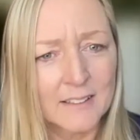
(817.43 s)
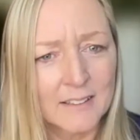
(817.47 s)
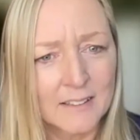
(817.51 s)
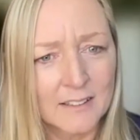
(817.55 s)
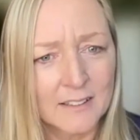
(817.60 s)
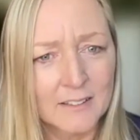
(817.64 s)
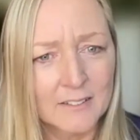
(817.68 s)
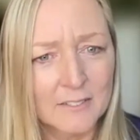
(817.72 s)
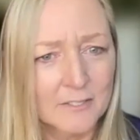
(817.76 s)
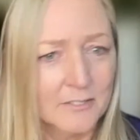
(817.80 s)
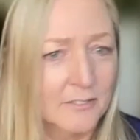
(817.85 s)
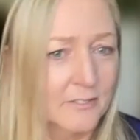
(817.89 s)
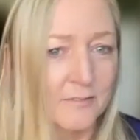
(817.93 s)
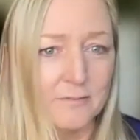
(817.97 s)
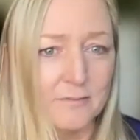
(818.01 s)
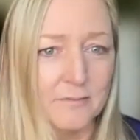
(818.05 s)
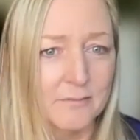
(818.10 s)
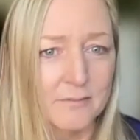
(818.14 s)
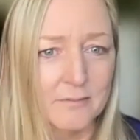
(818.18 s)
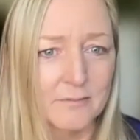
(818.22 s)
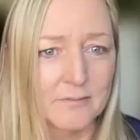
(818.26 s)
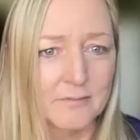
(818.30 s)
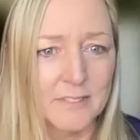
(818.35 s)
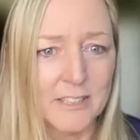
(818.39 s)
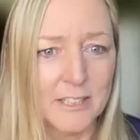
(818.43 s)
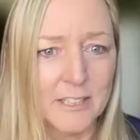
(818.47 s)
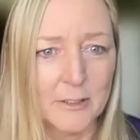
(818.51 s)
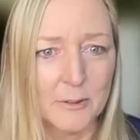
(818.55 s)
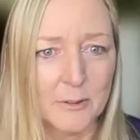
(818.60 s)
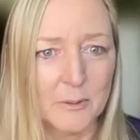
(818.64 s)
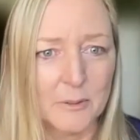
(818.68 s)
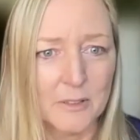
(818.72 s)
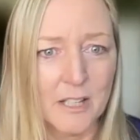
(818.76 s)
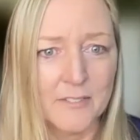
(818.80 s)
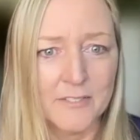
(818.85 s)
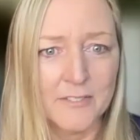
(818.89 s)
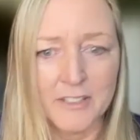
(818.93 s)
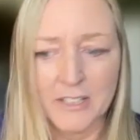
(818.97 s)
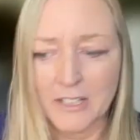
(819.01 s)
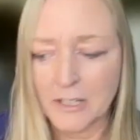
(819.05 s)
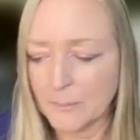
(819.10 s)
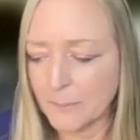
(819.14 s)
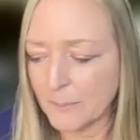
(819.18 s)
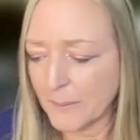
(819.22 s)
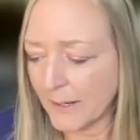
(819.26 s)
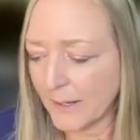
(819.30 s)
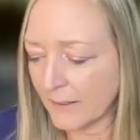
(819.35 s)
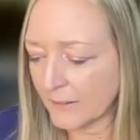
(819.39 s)
of, love and
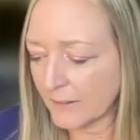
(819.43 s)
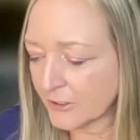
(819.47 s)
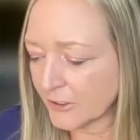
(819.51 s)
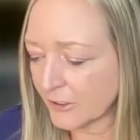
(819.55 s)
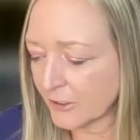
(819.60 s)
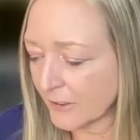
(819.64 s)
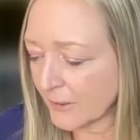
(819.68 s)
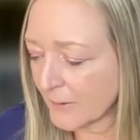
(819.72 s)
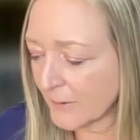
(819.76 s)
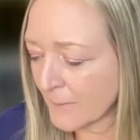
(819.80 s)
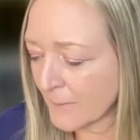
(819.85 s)
compassion.